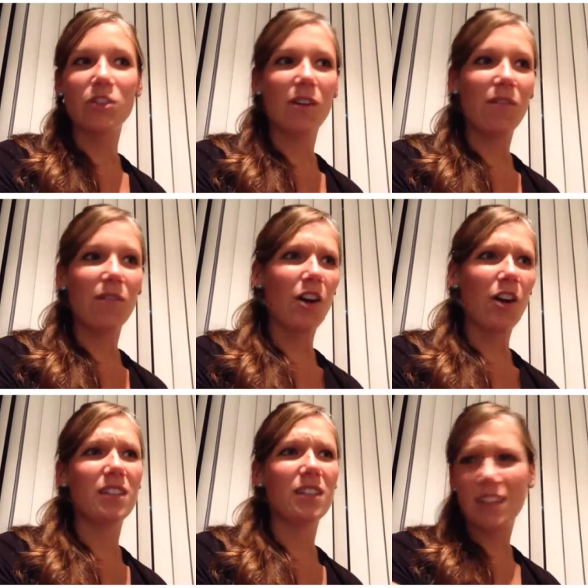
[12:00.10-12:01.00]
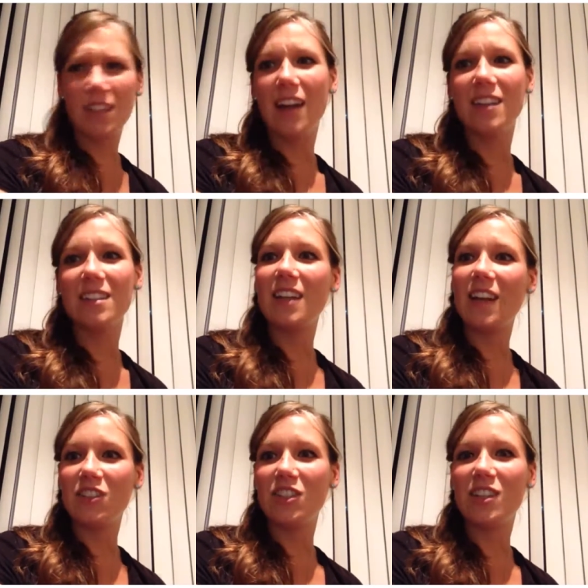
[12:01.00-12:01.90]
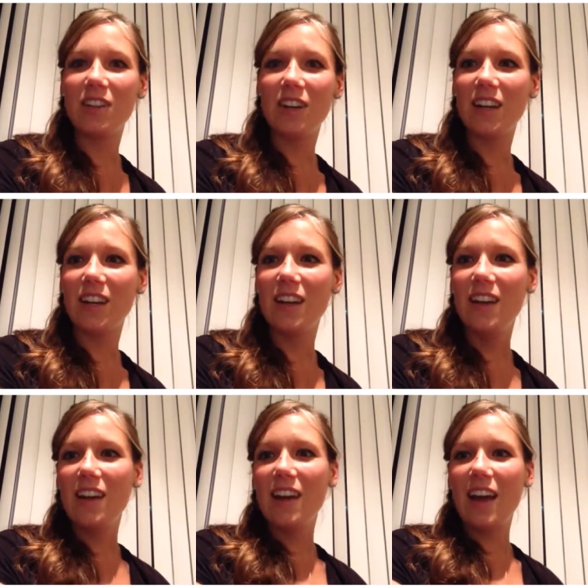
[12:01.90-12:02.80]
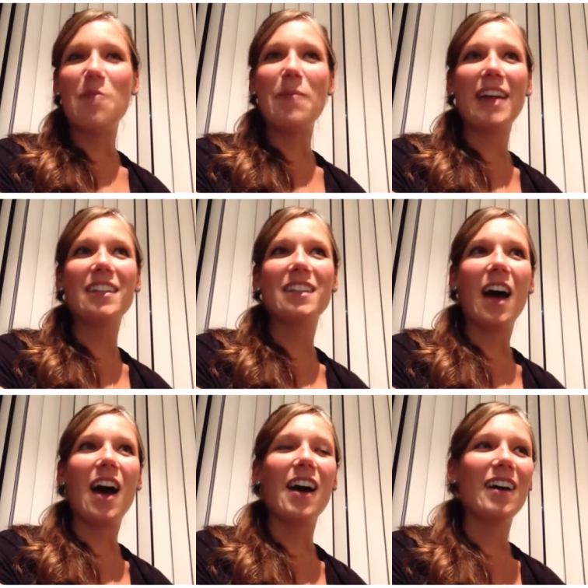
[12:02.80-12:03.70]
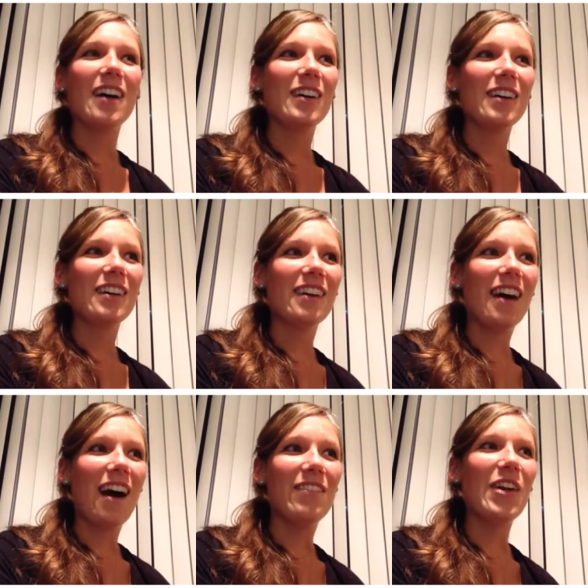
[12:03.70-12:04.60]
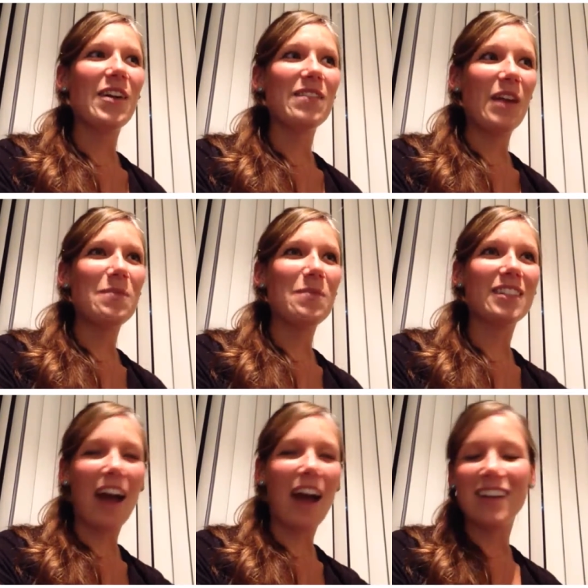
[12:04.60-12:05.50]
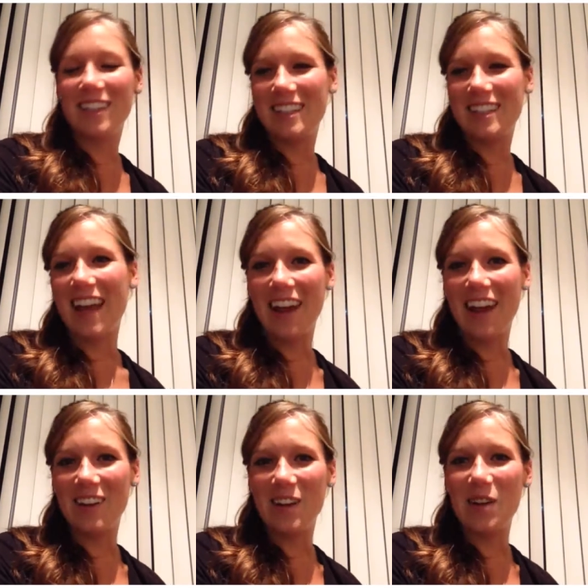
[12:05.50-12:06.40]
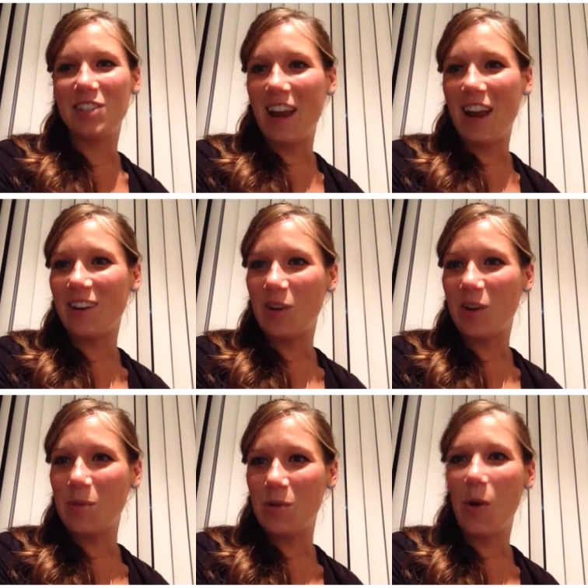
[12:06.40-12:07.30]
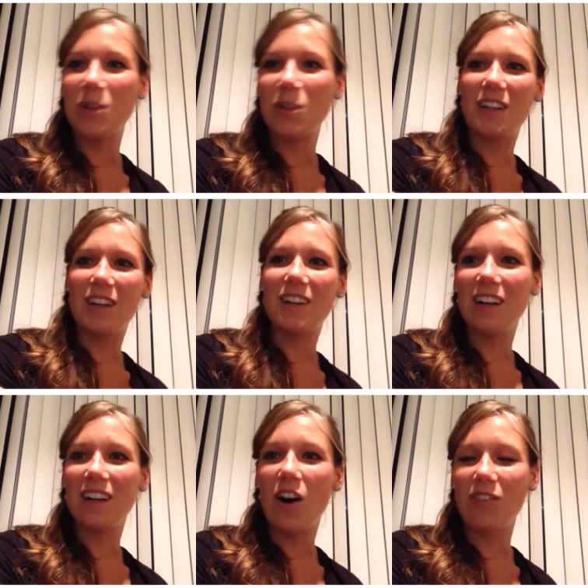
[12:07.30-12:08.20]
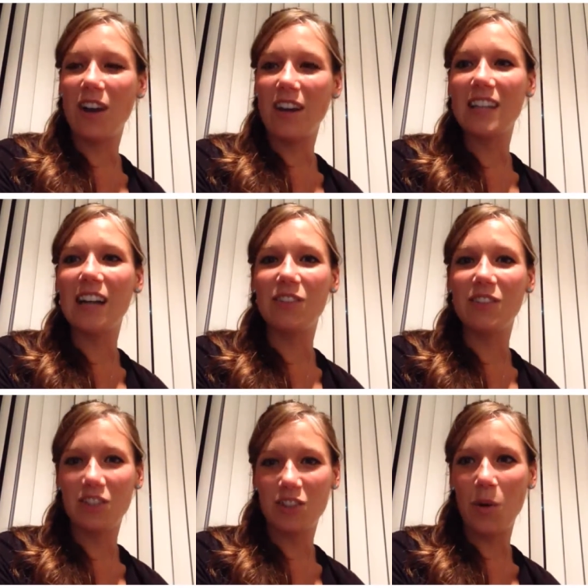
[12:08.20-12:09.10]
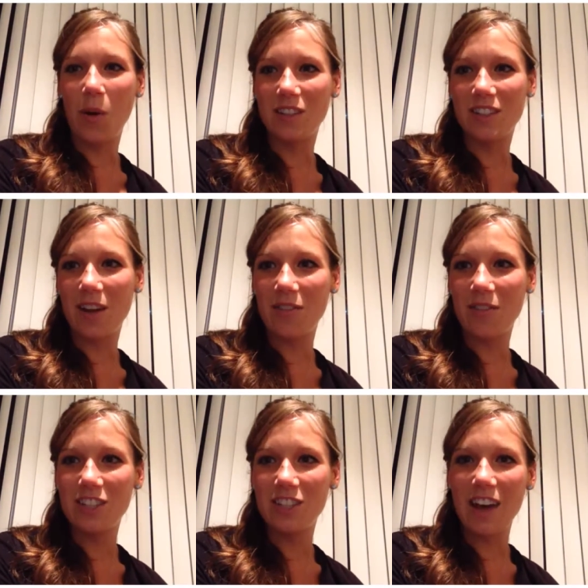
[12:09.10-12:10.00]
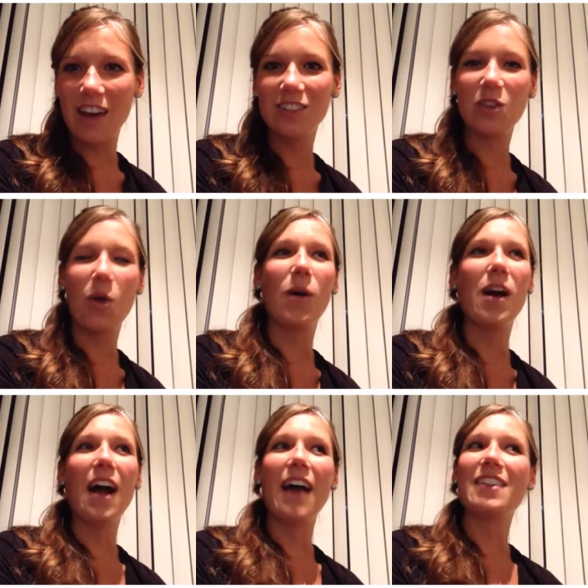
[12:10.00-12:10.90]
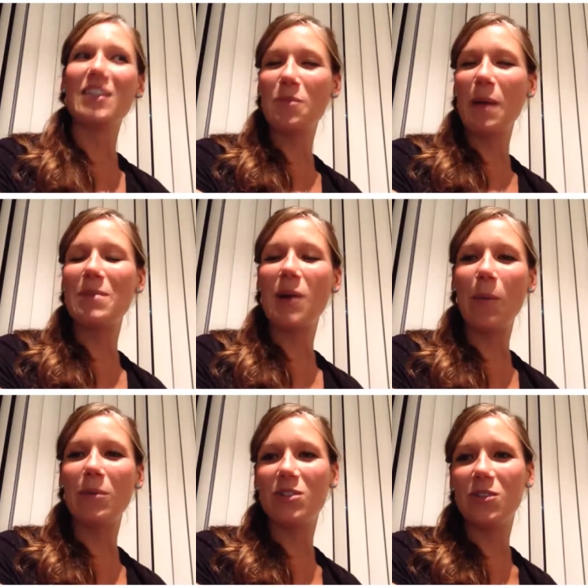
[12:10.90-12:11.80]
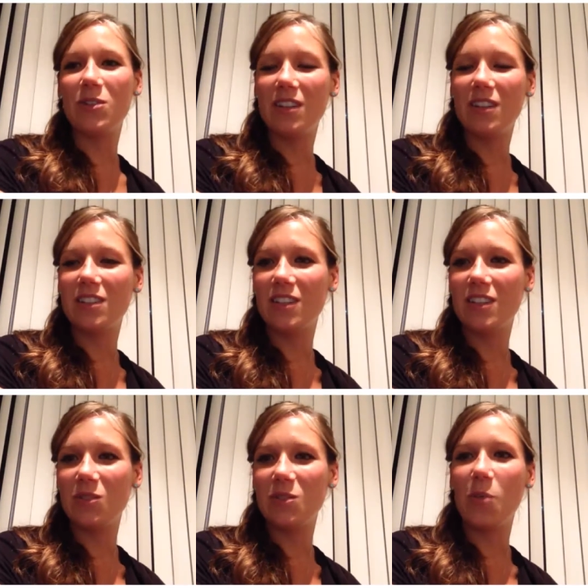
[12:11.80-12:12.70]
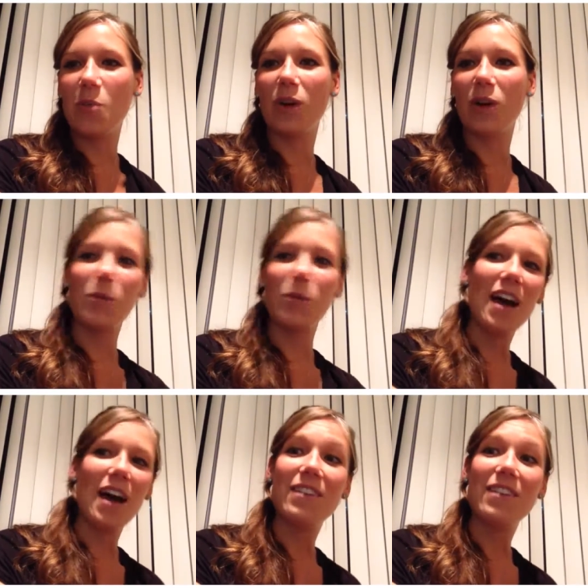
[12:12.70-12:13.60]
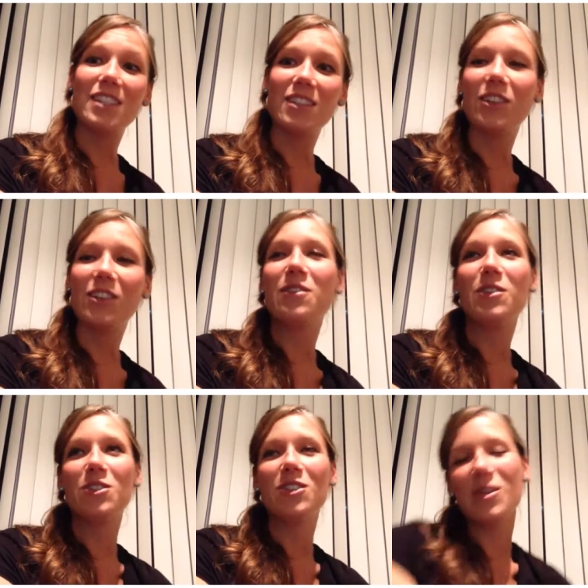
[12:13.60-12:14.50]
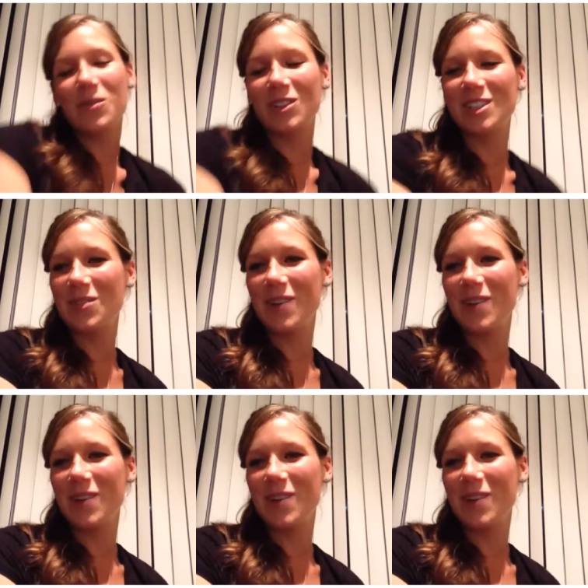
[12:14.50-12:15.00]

arts and science and engineering. And I met uh, a very famous scientist in Canada named Jay Ingram, who hosted a, a long running television show on Discovery Channel. So I think there might be opportunities to do some work with that festival in the future, and we'll see what